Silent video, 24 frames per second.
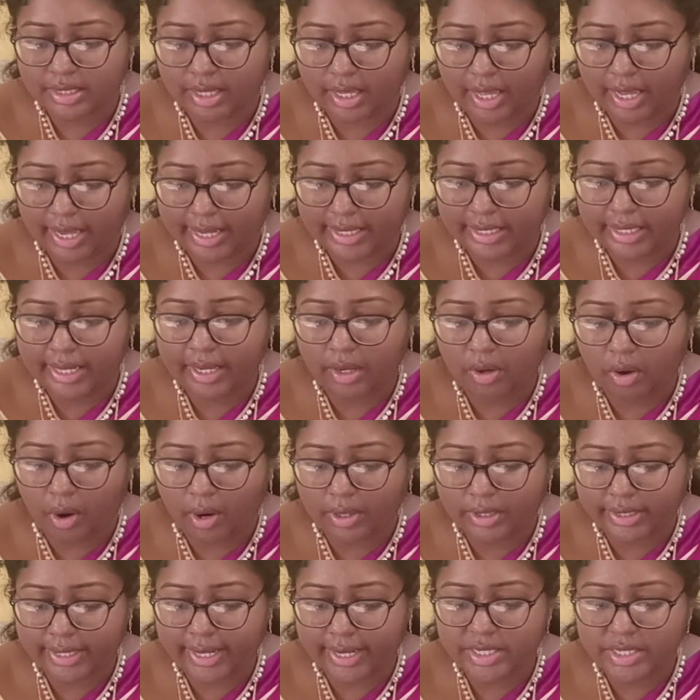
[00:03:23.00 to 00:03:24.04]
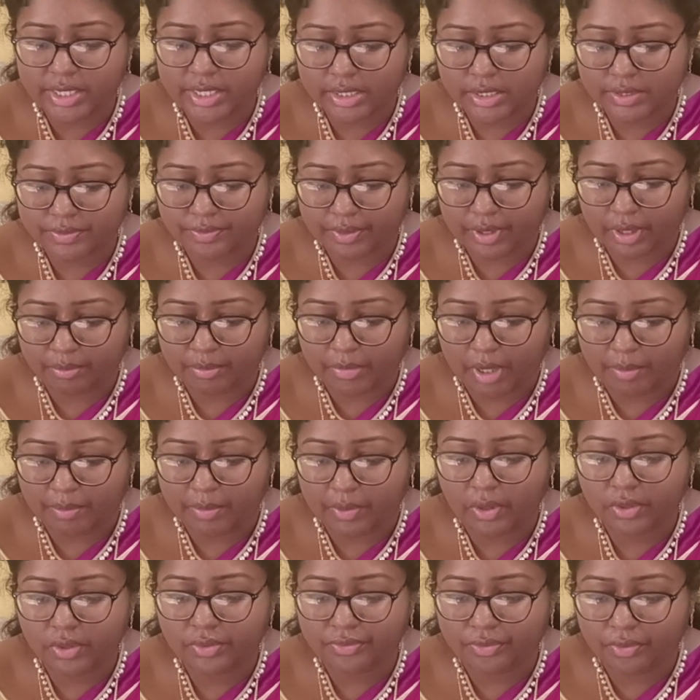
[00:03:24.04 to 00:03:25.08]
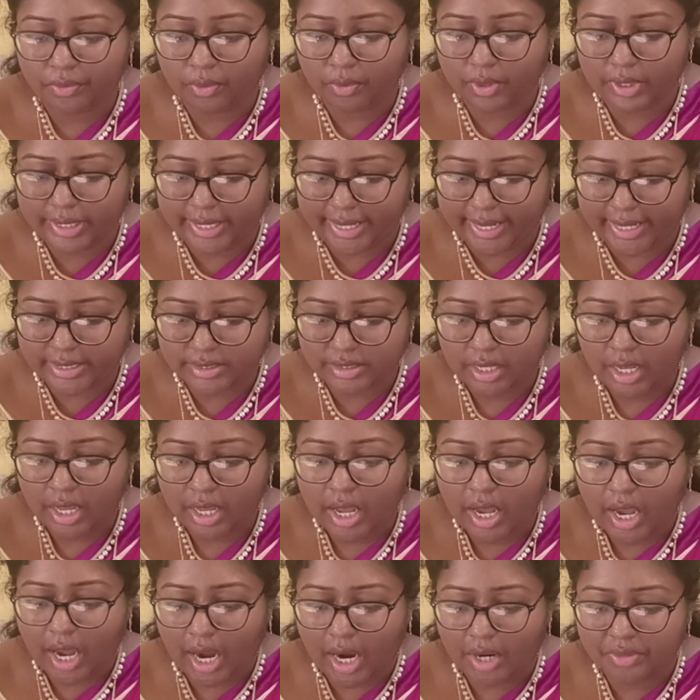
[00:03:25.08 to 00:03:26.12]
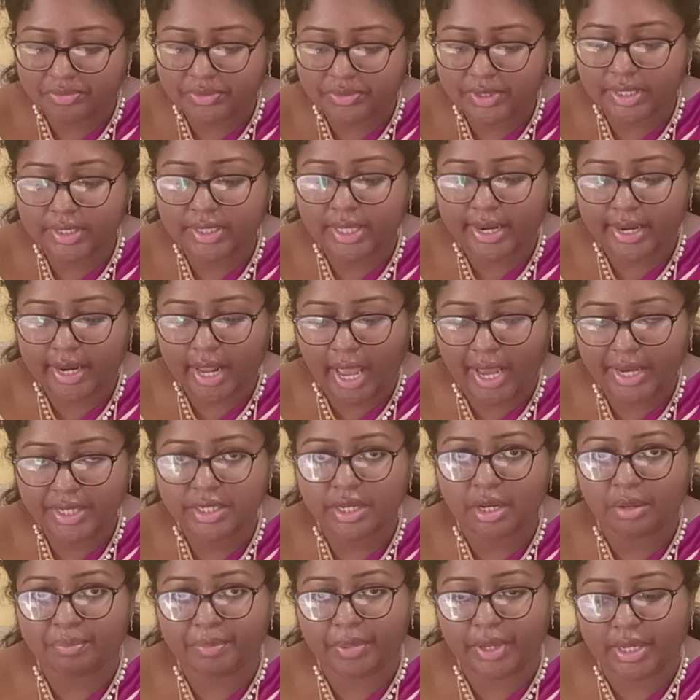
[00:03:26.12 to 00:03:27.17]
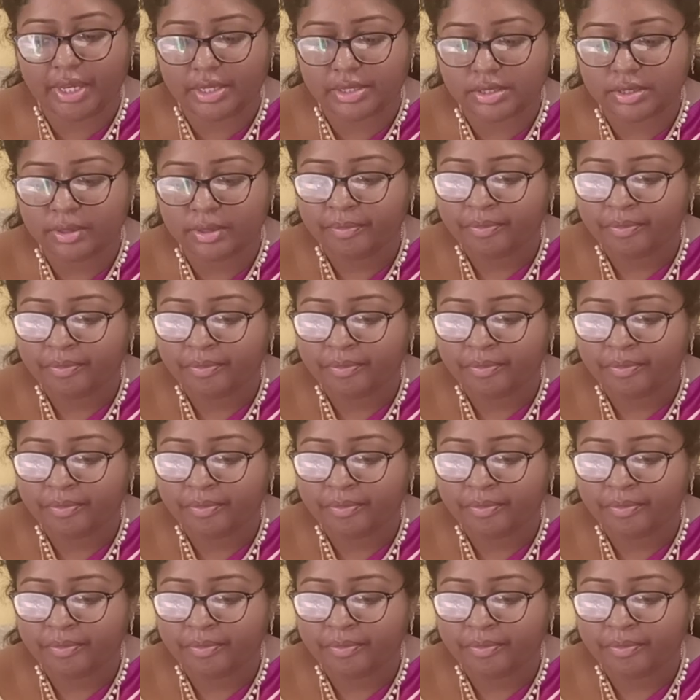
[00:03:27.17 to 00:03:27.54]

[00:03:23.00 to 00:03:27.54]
highly contagious from about 4 days after the rash appears.